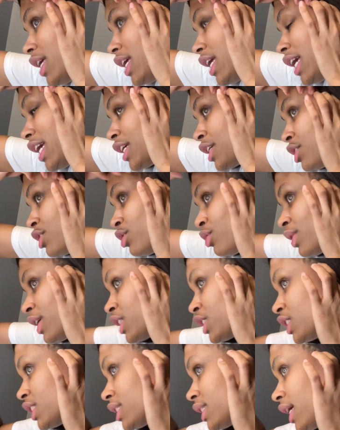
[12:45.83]
and you are
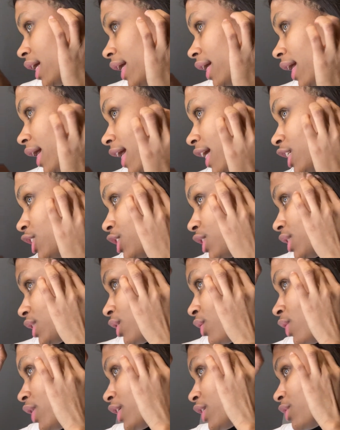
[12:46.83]
just like, I just
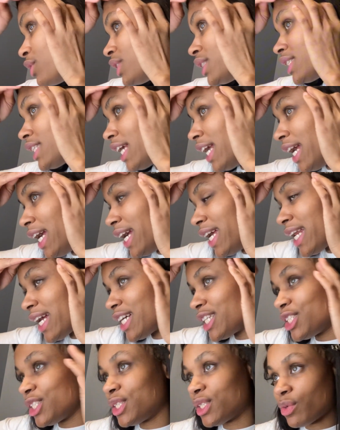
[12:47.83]
don't understand,
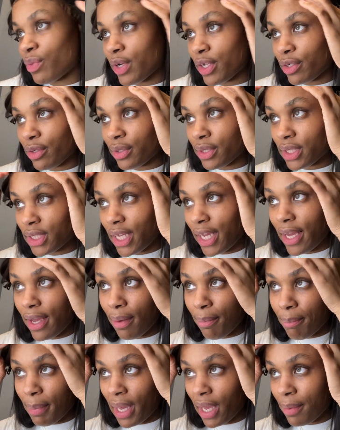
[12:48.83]

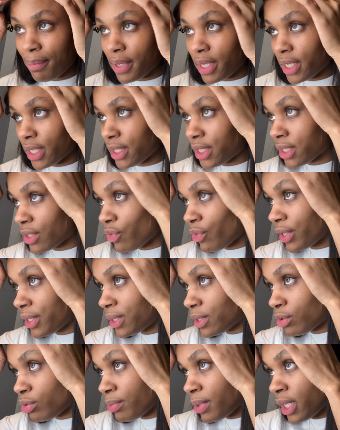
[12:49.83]
baby, it's going
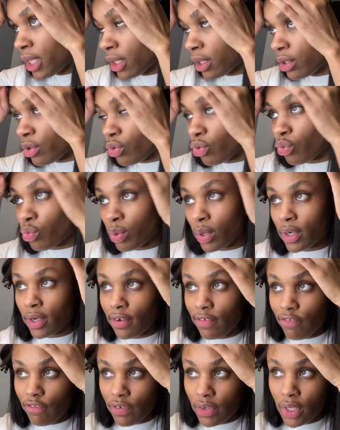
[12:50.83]
to be a little rough.
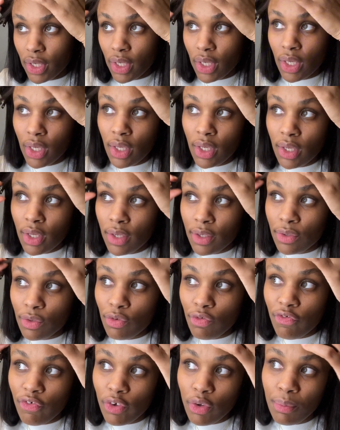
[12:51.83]
You
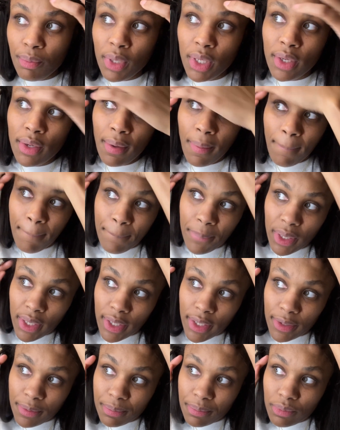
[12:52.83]
feel me?
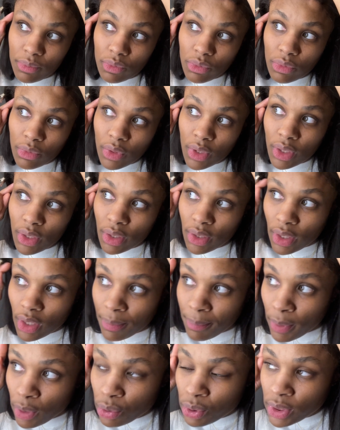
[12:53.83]
But the
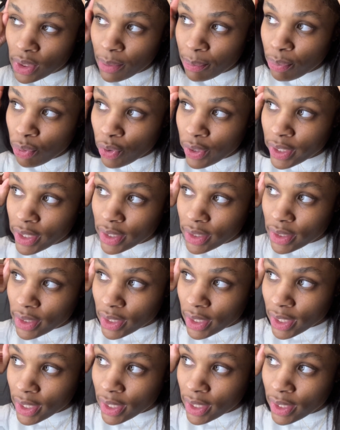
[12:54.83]
most important
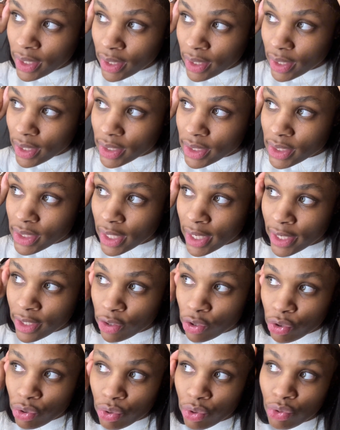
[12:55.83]
thing is that
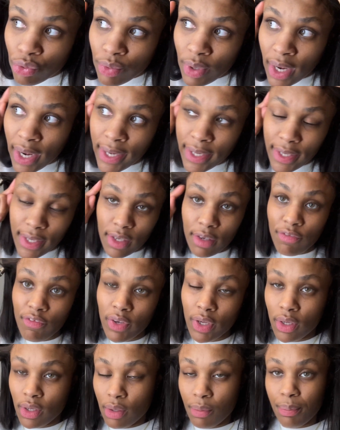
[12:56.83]
you do not give
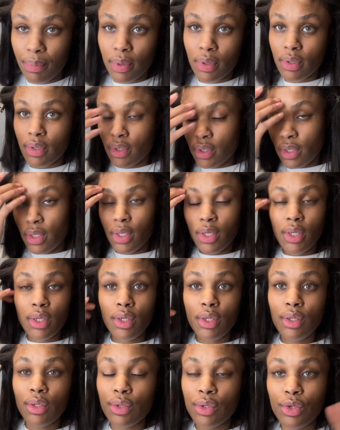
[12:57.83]
up.
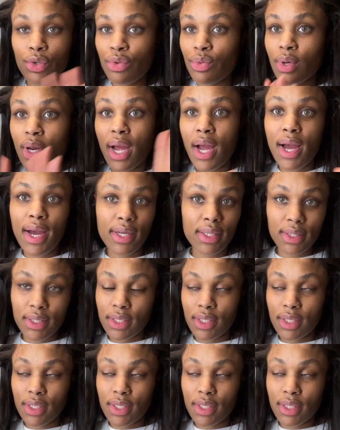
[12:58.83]
Do not